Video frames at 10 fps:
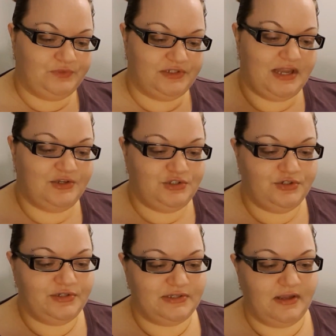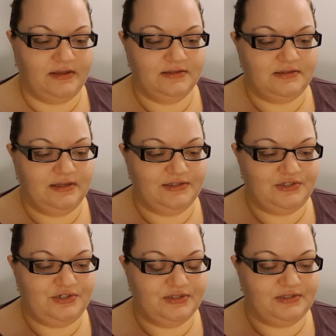the texture is nice.
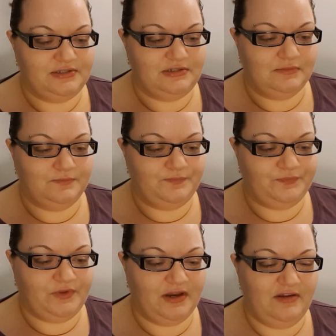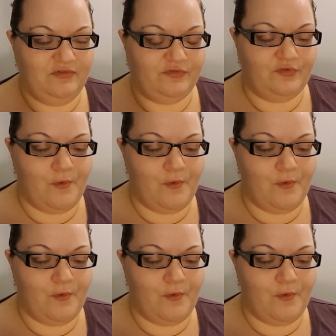It's just kind of,